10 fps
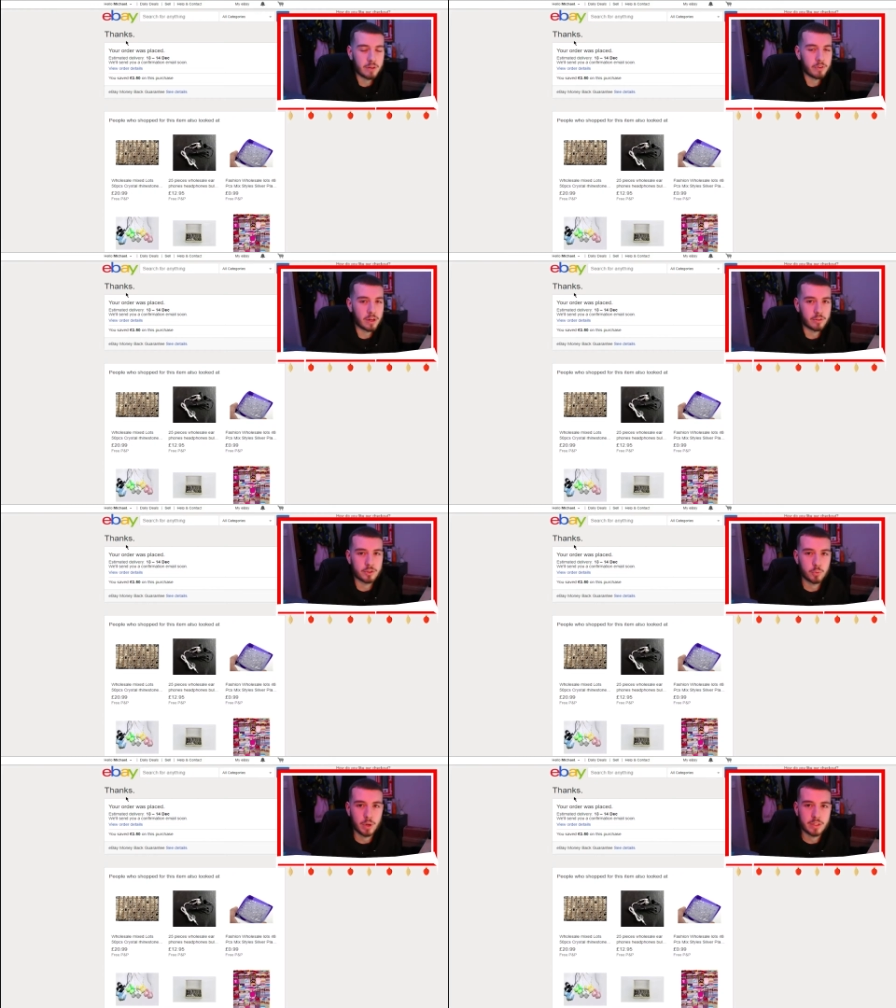I feel like I
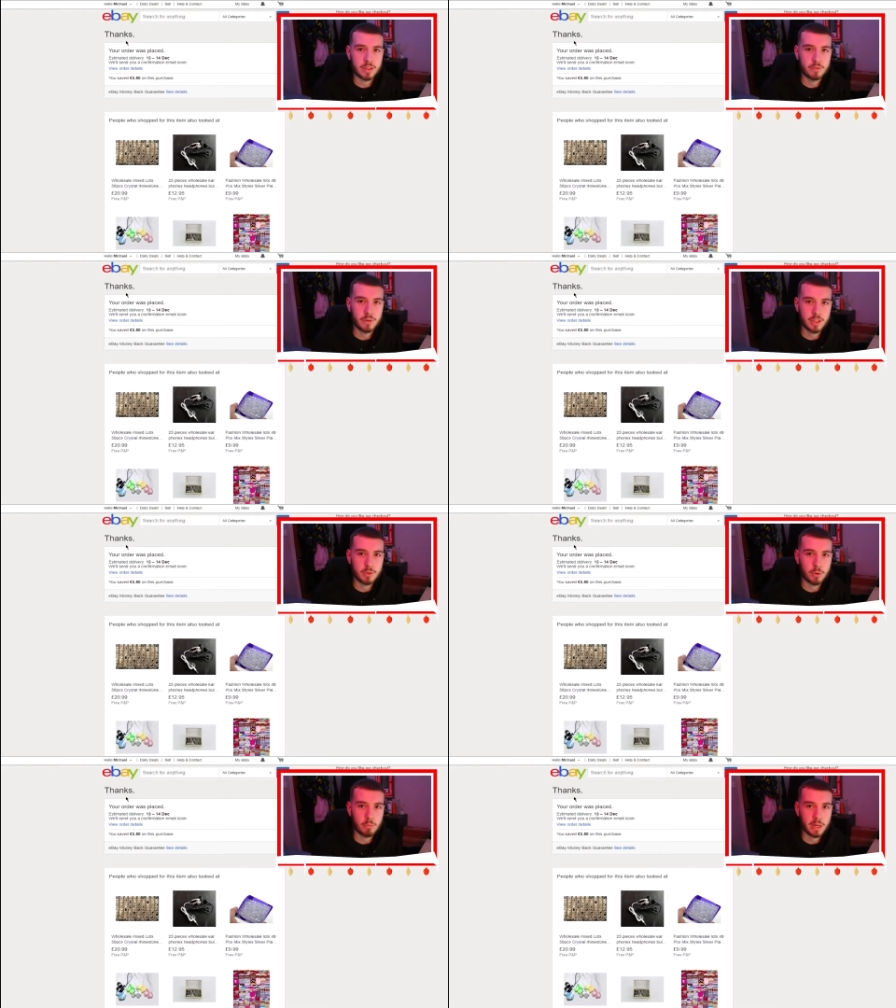just wasted
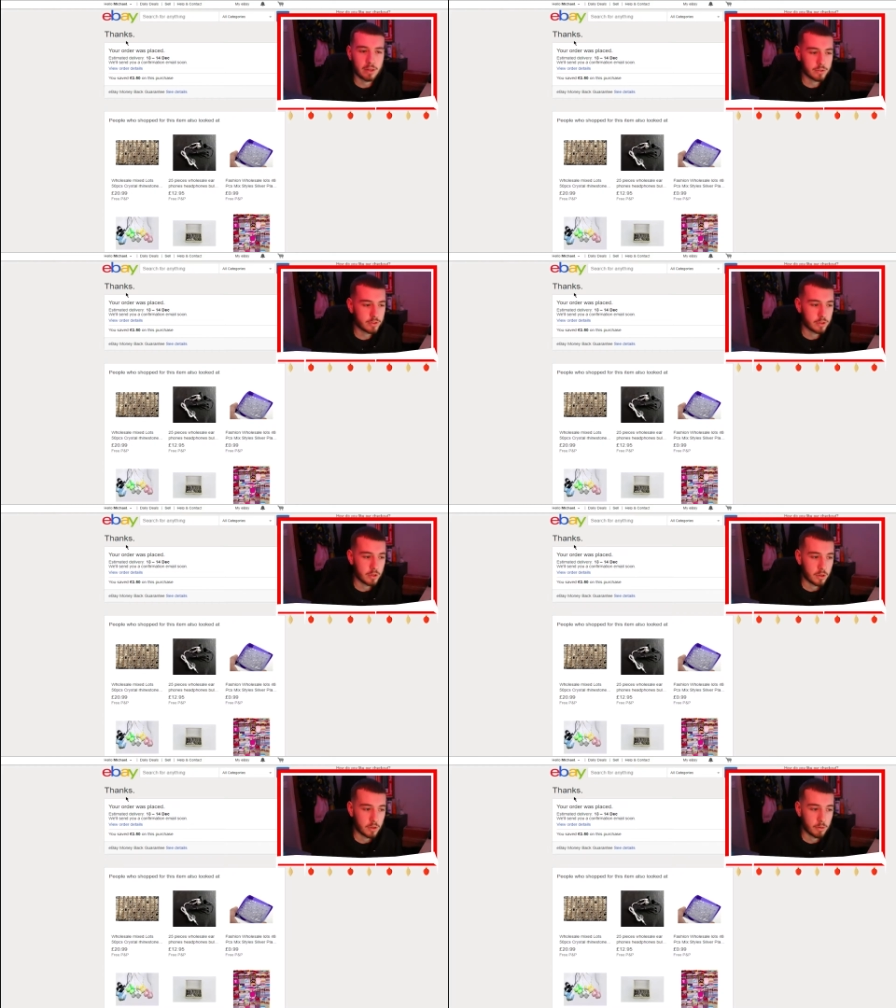£31
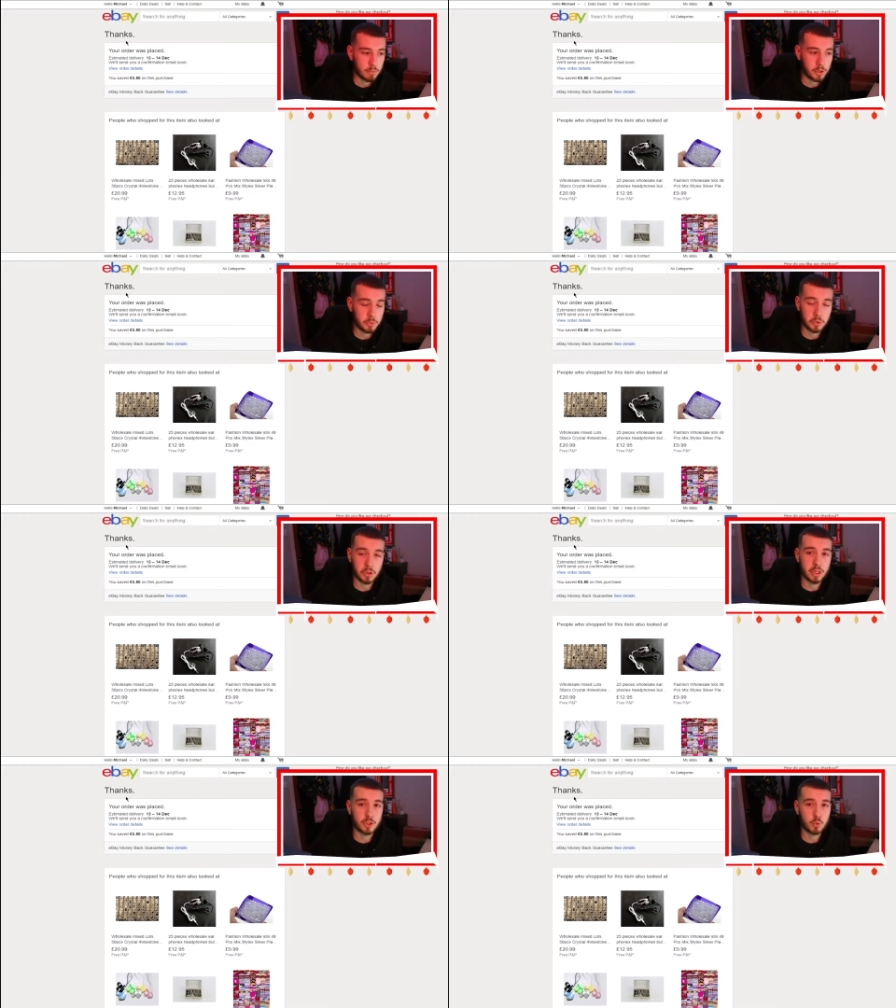because we got
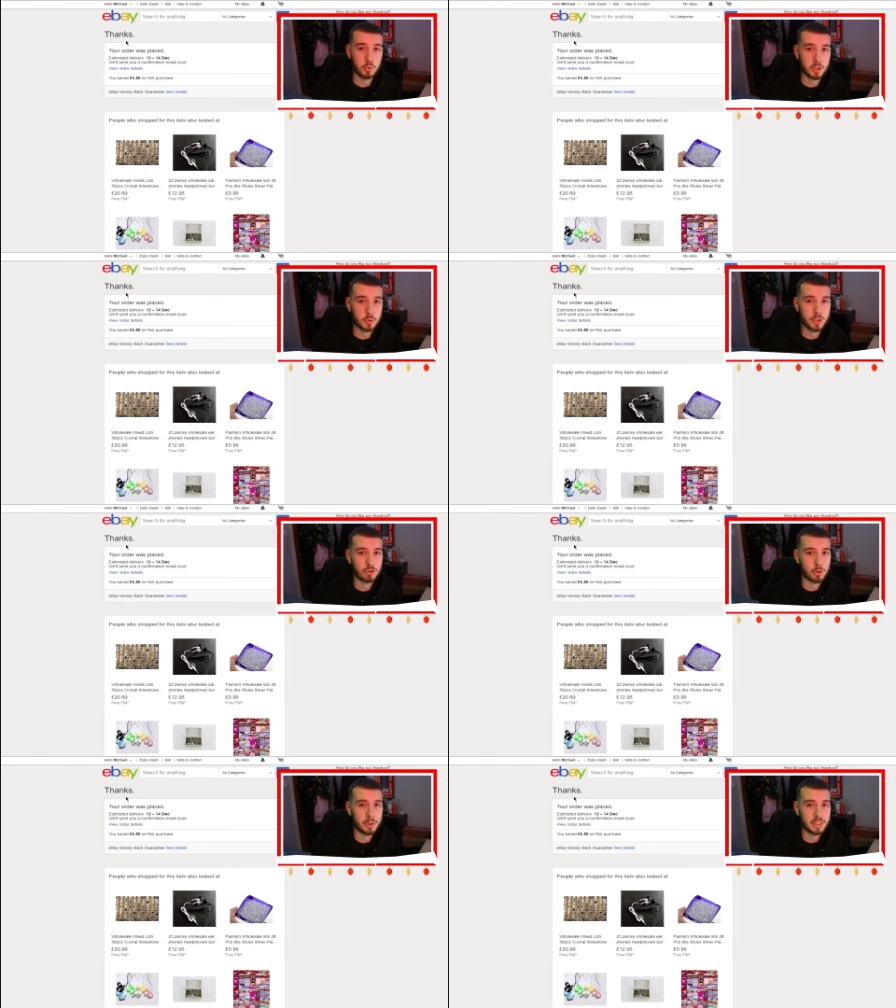that sweet, sweet
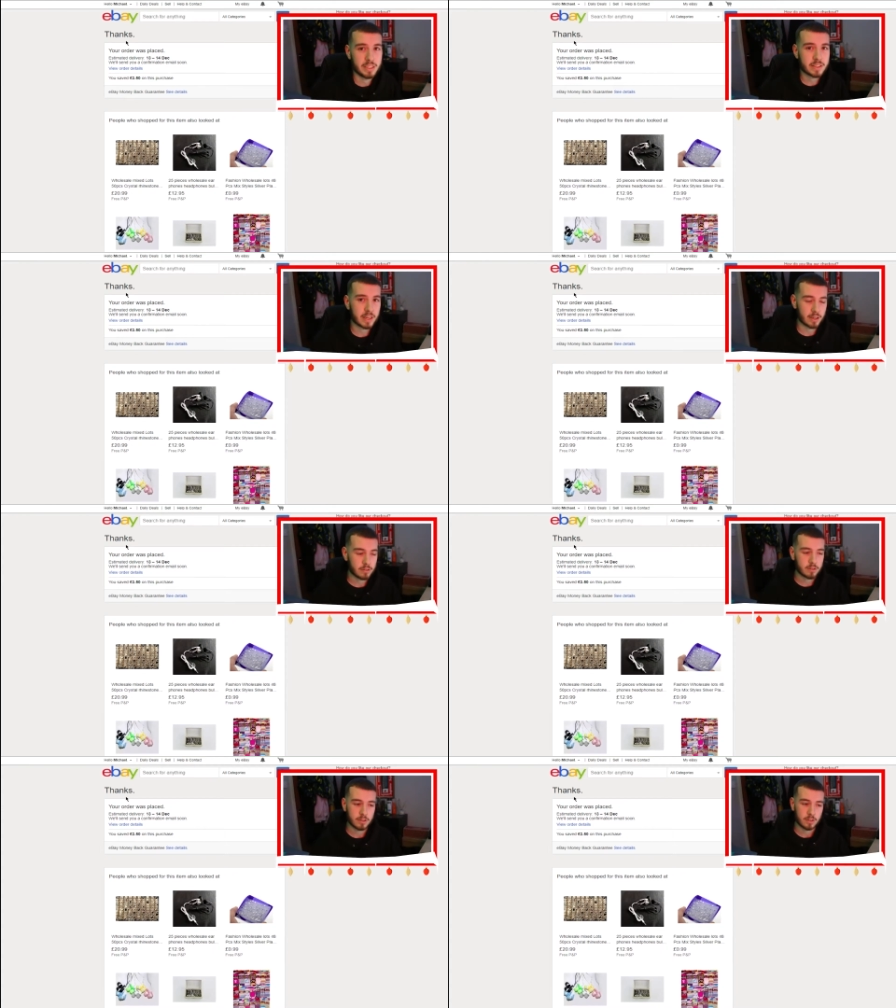Tropic discount.